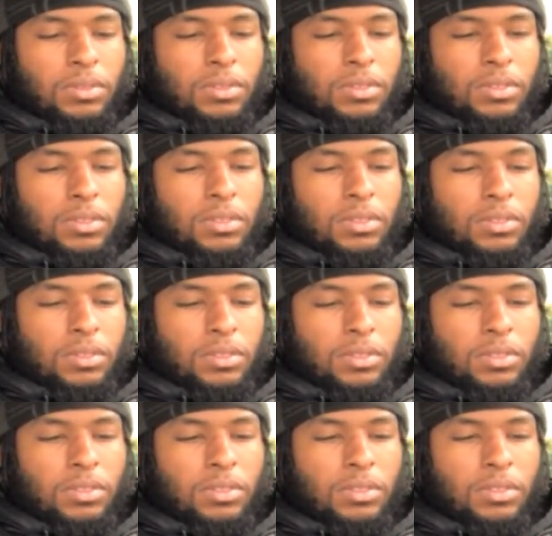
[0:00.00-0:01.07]

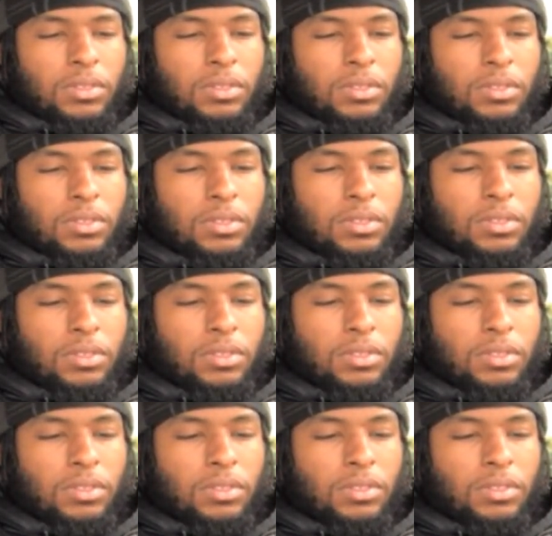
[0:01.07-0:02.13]

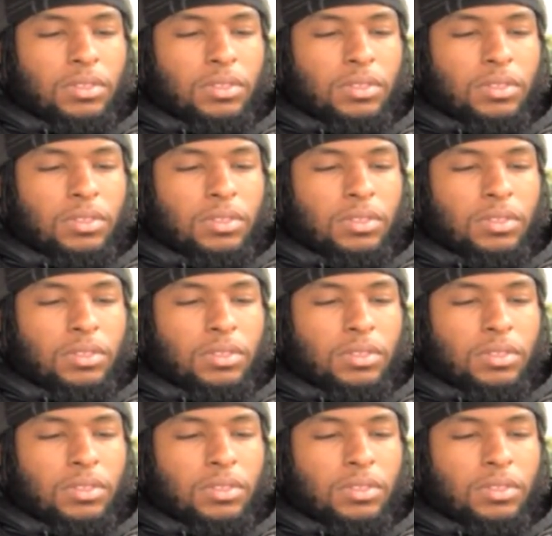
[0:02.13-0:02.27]
No words are spoken by the person on screen.